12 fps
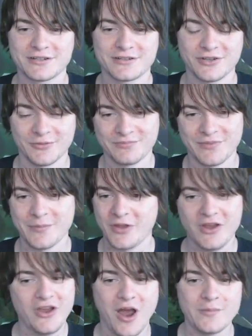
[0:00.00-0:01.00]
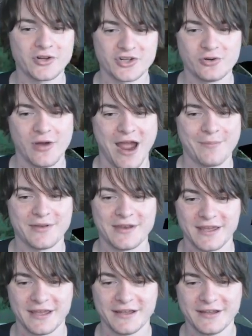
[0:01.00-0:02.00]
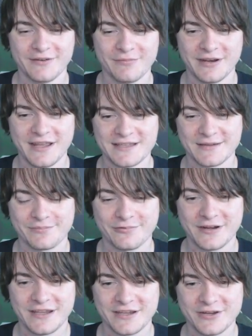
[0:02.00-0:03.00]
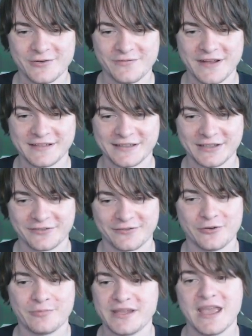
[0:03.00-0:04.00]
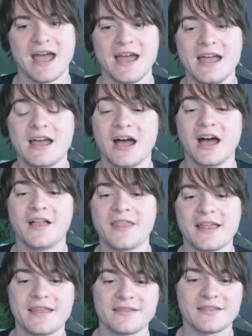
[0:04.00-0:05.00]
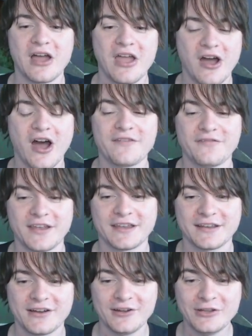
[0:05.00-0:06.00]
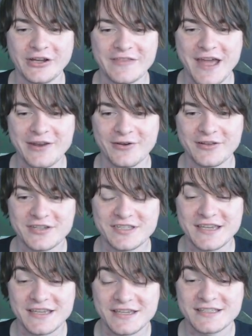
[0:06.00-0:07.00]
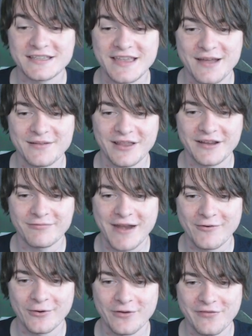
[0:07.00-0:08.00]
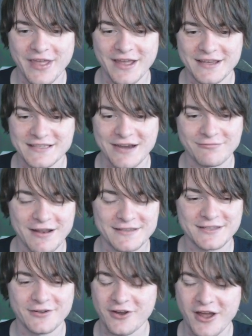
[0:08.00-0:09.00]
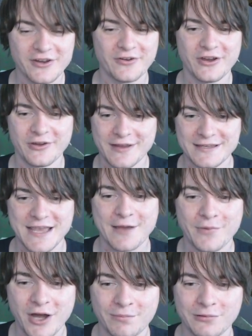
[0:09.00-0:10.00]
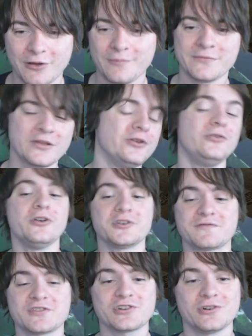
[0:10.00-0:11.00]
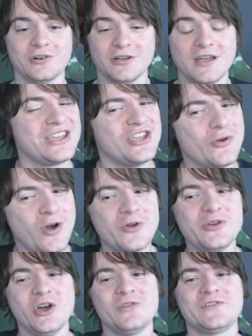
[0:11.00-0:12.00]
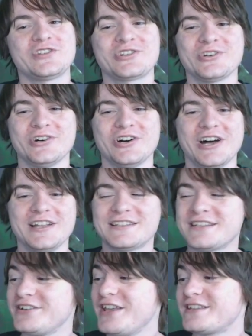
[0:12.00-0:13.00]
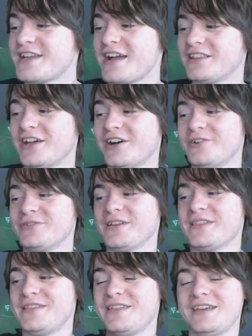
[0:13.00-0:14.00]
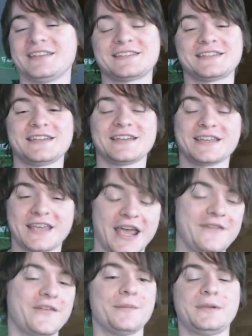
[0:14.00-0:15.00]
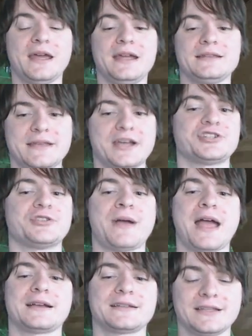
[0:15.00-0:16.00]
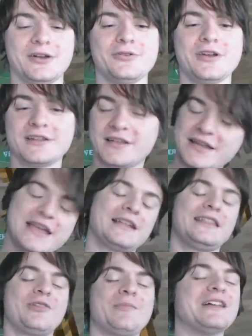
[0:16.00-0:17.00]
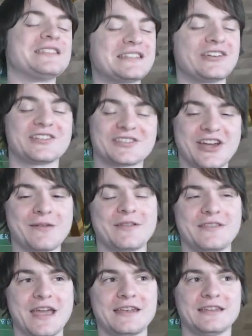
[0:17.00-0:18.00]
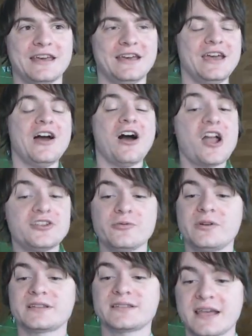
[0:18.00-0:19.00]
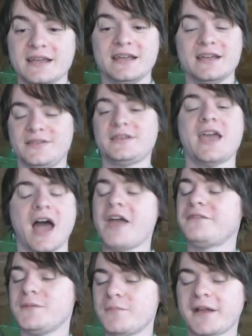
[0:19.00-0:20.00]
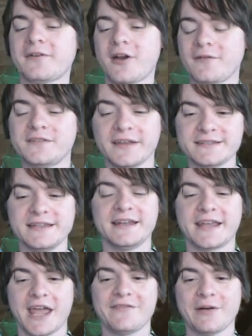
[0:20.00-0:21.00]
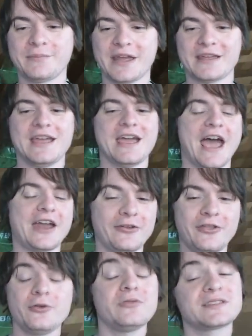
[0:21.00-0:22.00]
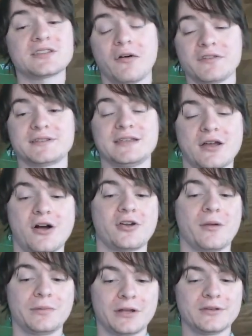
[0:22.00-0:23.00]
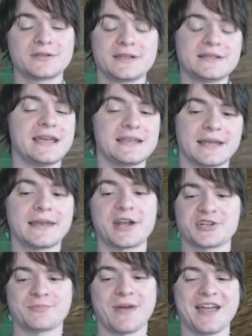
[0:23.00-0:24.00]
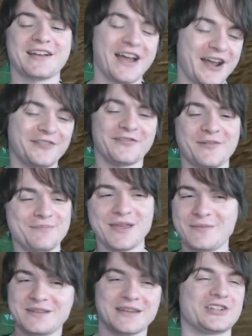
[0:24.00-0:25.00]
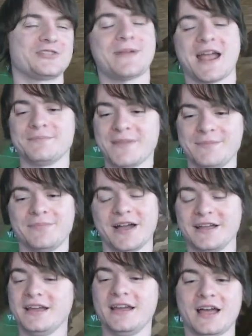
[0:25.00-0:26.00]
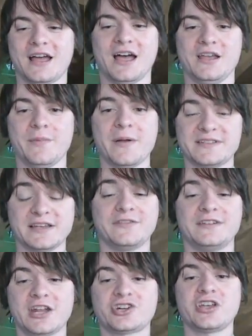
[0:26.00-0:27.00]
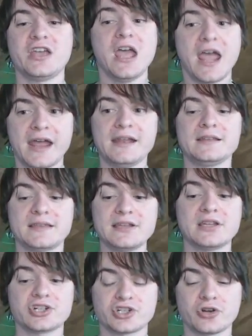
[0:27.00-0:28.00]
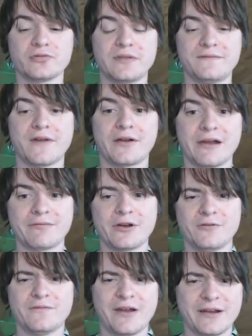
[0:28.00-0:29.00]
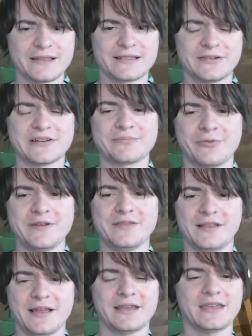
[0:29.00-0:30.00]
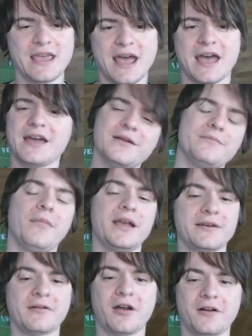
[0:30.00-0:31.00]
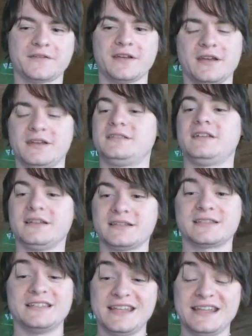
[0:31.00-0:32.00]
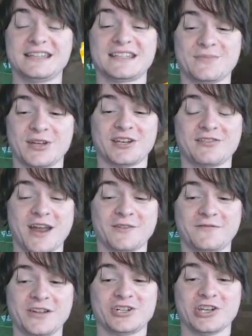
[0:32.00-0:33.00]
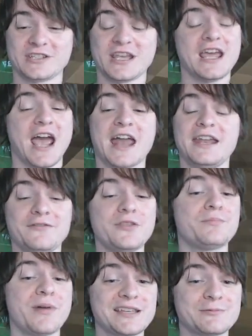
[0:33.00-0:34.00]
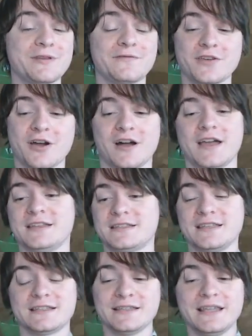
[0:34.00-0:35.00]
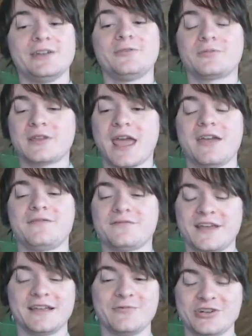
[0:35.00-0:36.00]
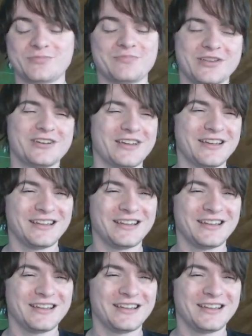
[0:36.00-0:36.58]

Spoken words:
Oh, I'm not sure what happened here, but it is a pretty cool thing to look through. But yeah, I think, oh, look at that. Oh, you see that, like, rare ore over there? Is that redstone? I don't know. Is that purple ore? Who knows for sure? You won't know for sure until you download this cave update texture pack. So, to take a little bit of serious time at the end here, I do want to say that, yeah, I think Minecraft does need a cave update, and although this obviously can't come close, because it is a texture pack, kind of a memey texture pack made by myself and Deshi, it does show the very real, very serious point that, like, yeah, Minecraft does need some underground features, and if the best we've got is this little cave thing which took